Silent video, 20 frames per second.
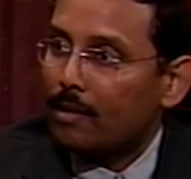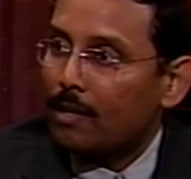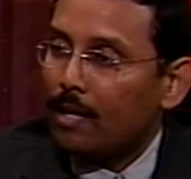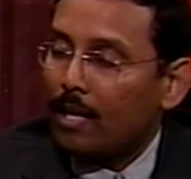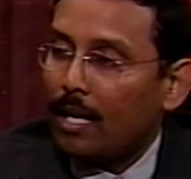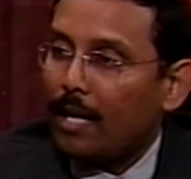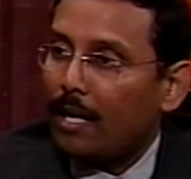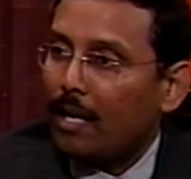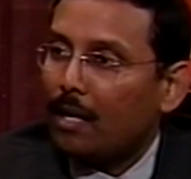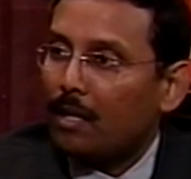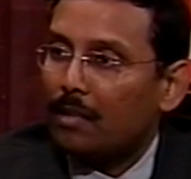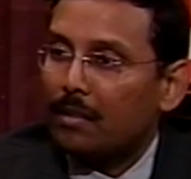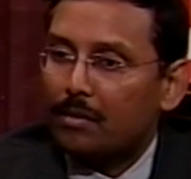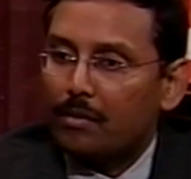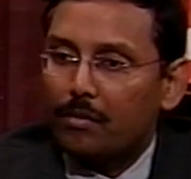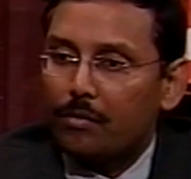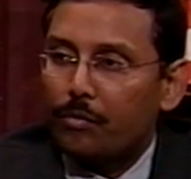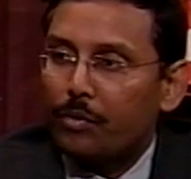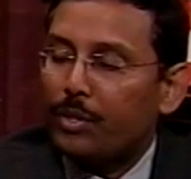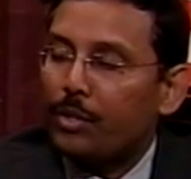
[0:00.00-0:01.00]
and all,
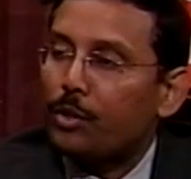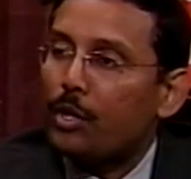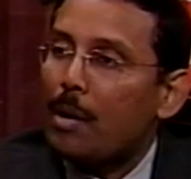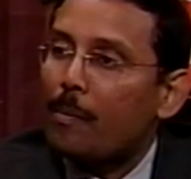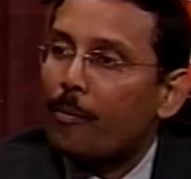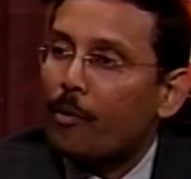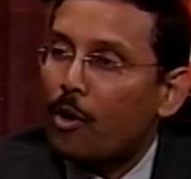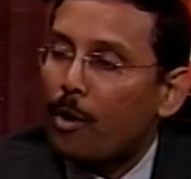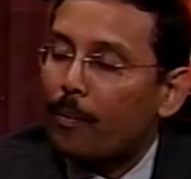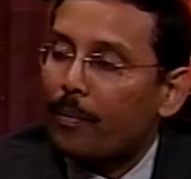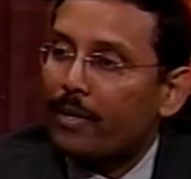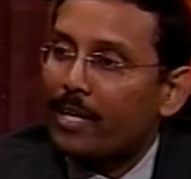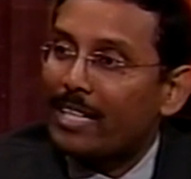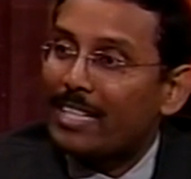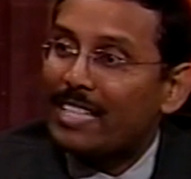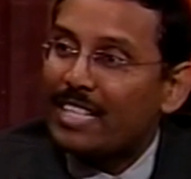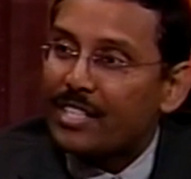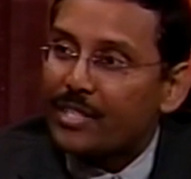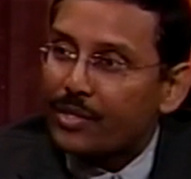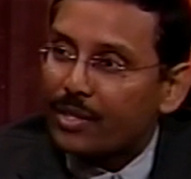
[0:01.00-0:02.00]
we do appropriate
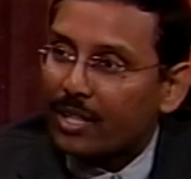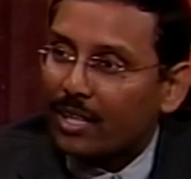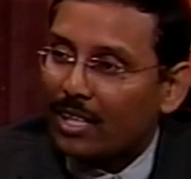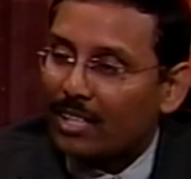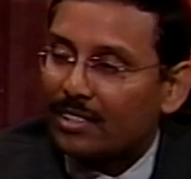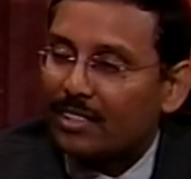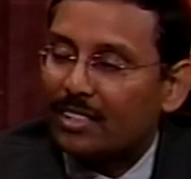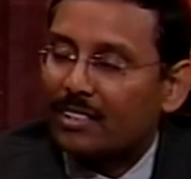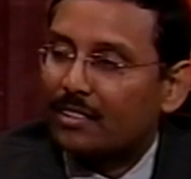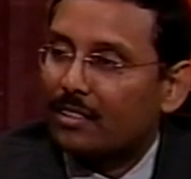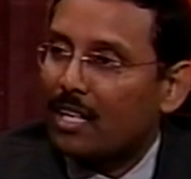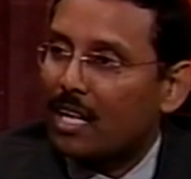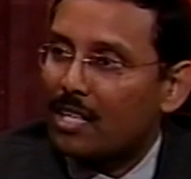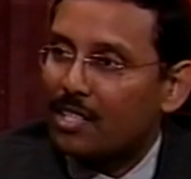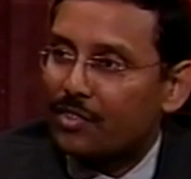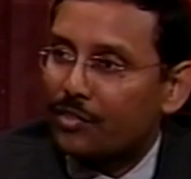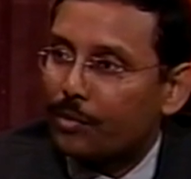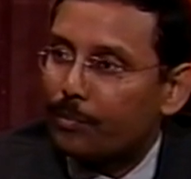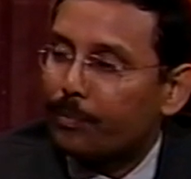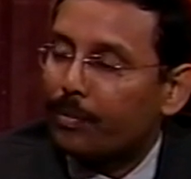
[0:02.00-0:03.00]
tissue cultures, not
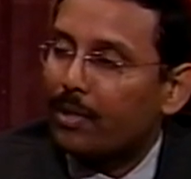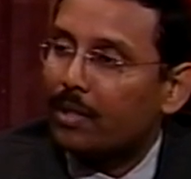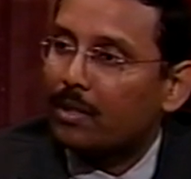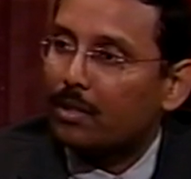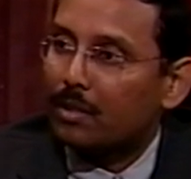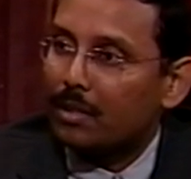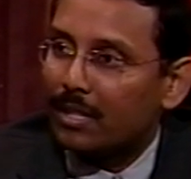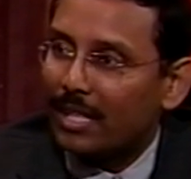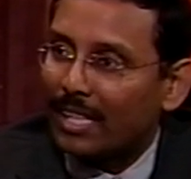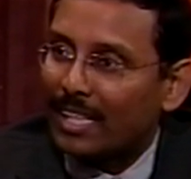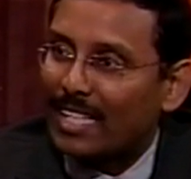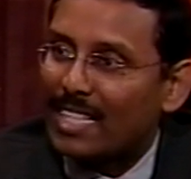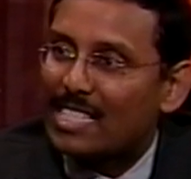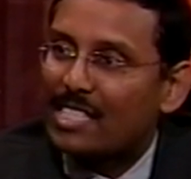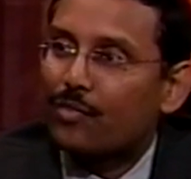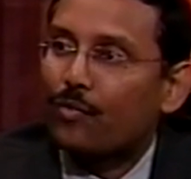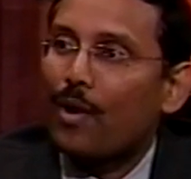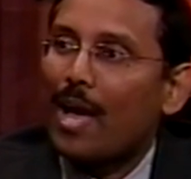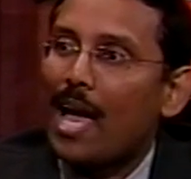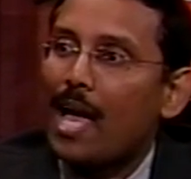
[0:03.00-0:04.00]
simple dinky
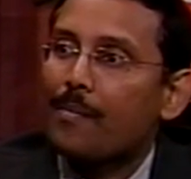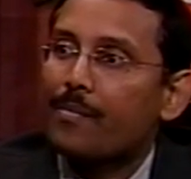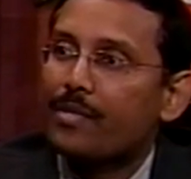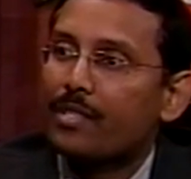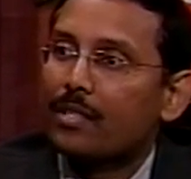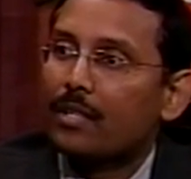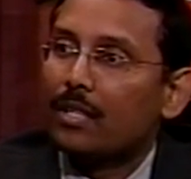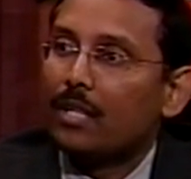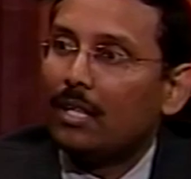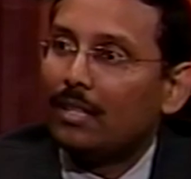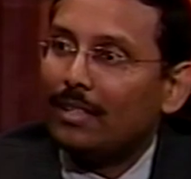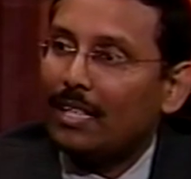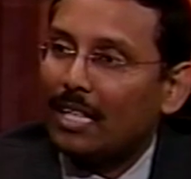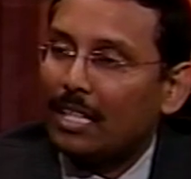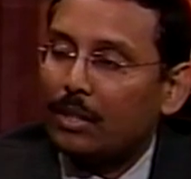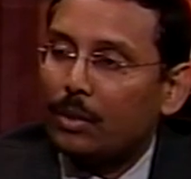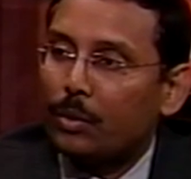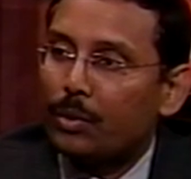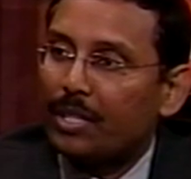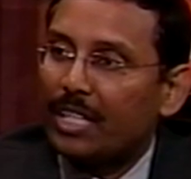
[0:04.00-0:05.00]
swabs that
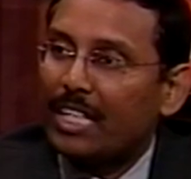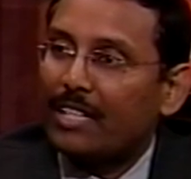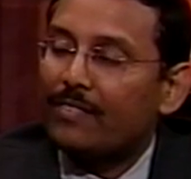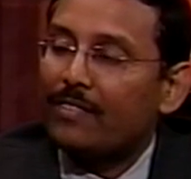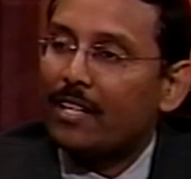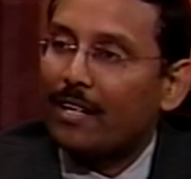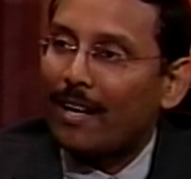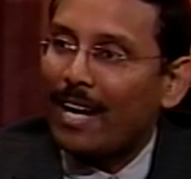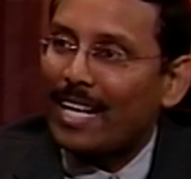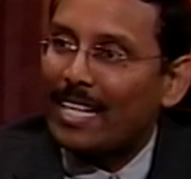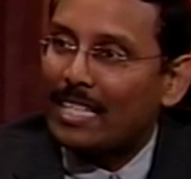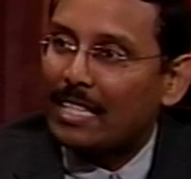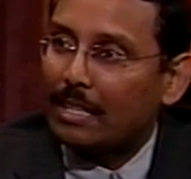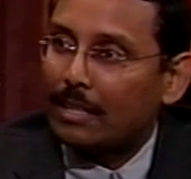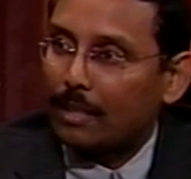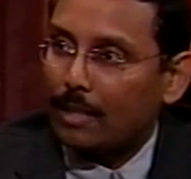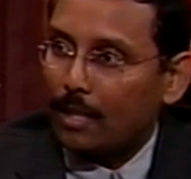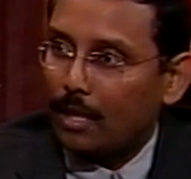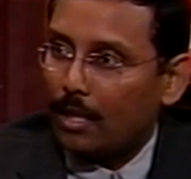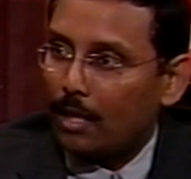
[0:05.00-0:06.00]
don't give the right
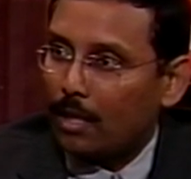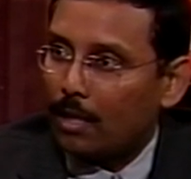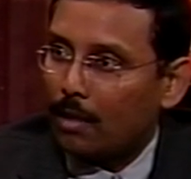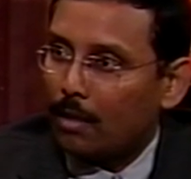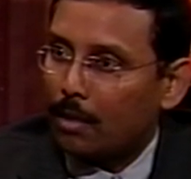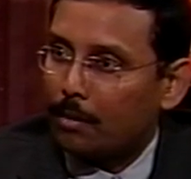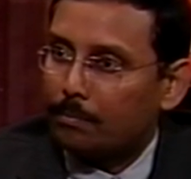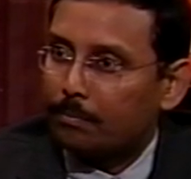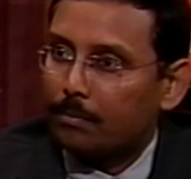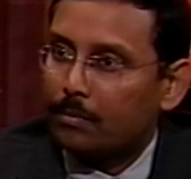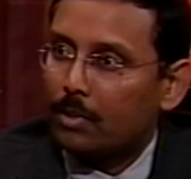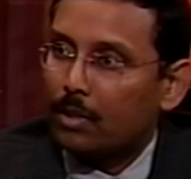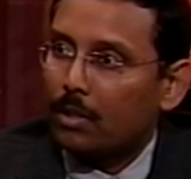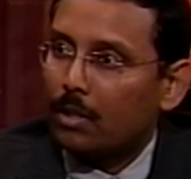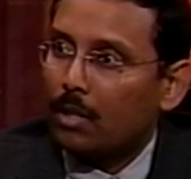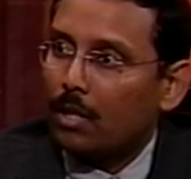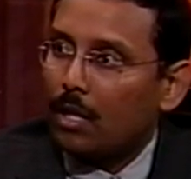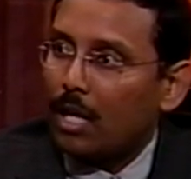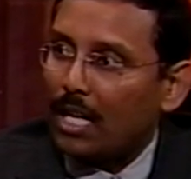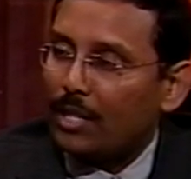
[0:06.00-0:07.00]
uh,
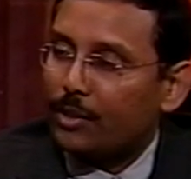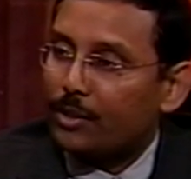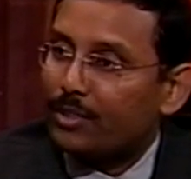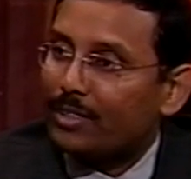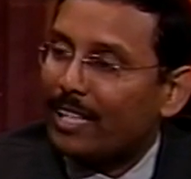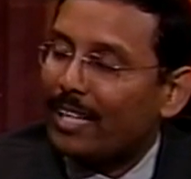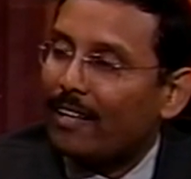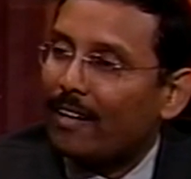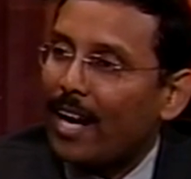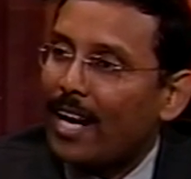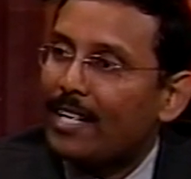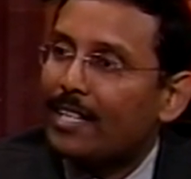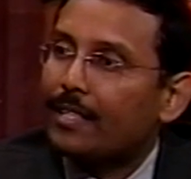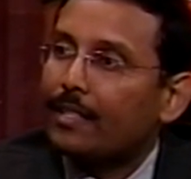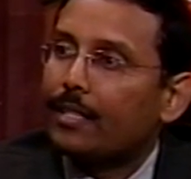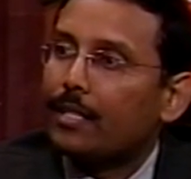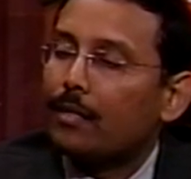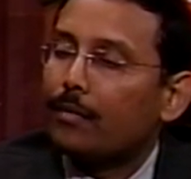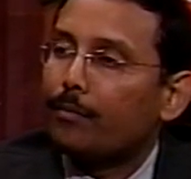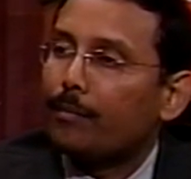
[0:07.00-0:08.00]
I should say, right
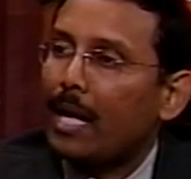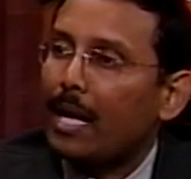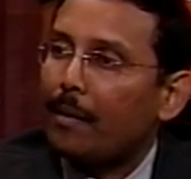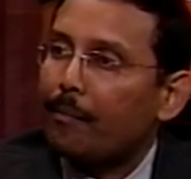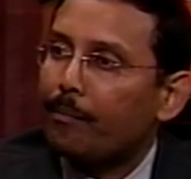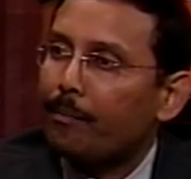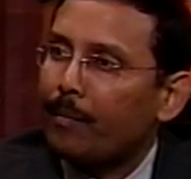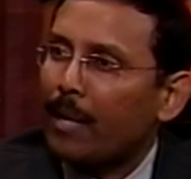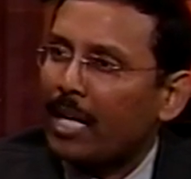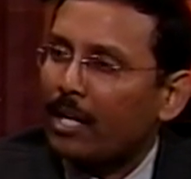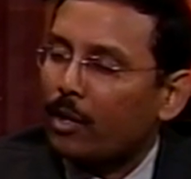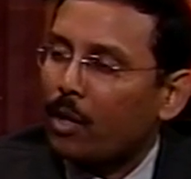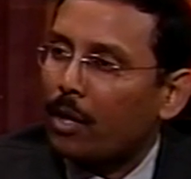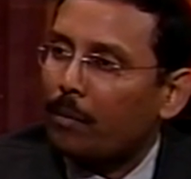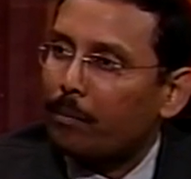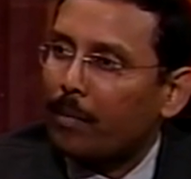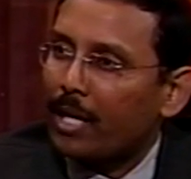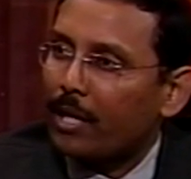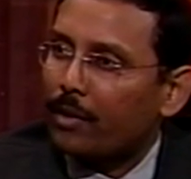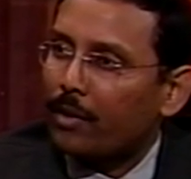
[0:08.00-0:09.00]
uh, micro
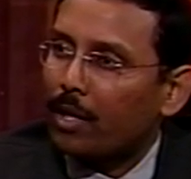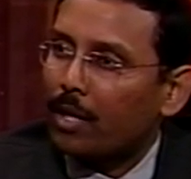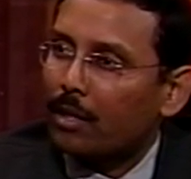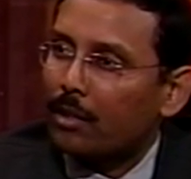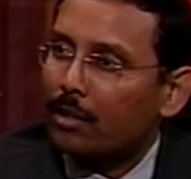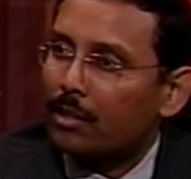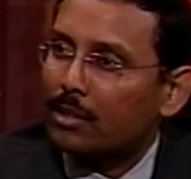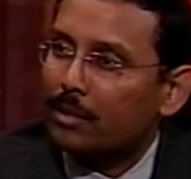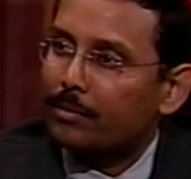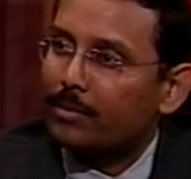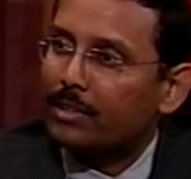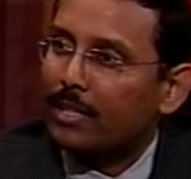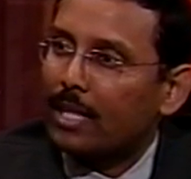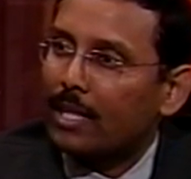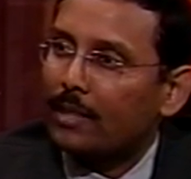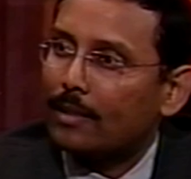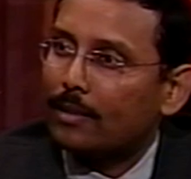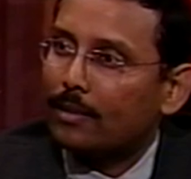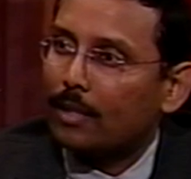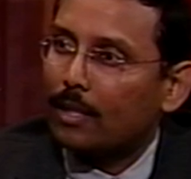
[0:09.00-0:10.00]
microorganisms
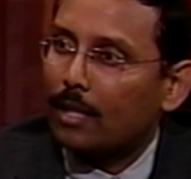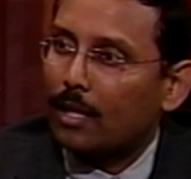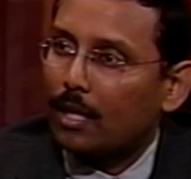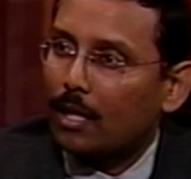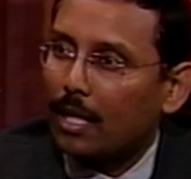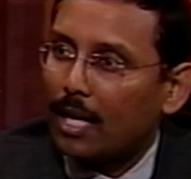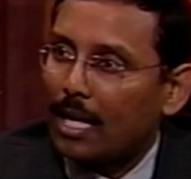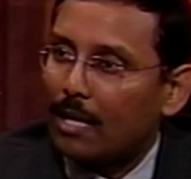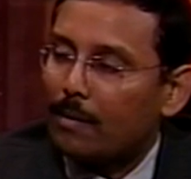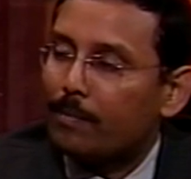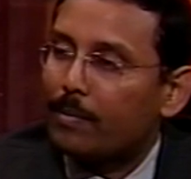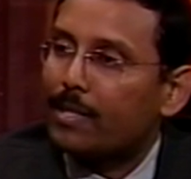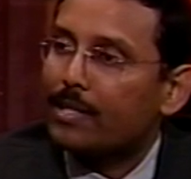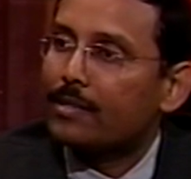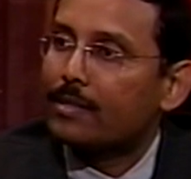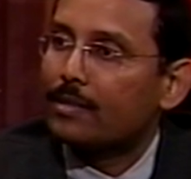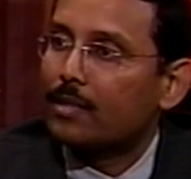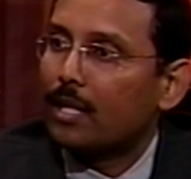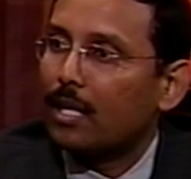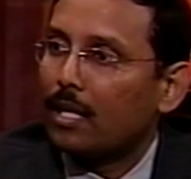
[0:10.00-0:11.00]
that uh, help
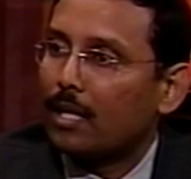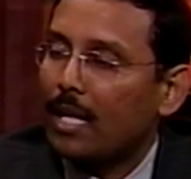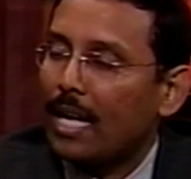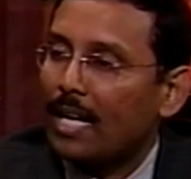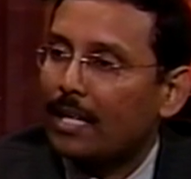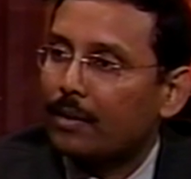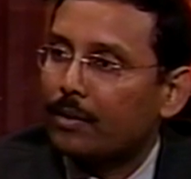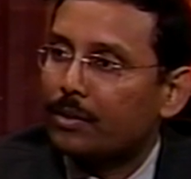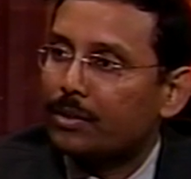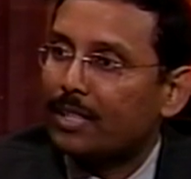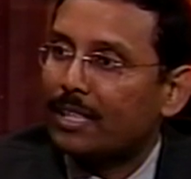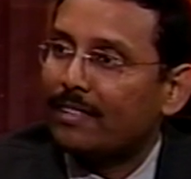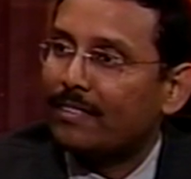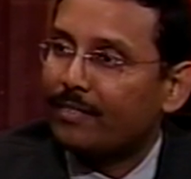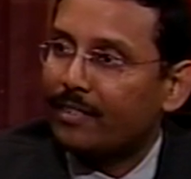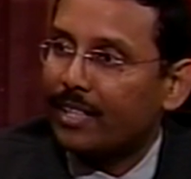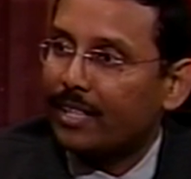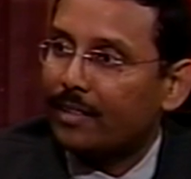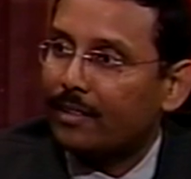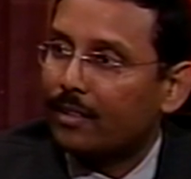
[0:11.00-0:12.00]
us uh, diagnose and
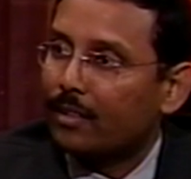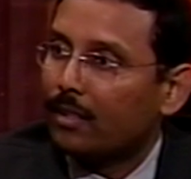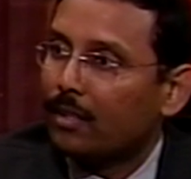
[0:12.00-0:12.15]
treat.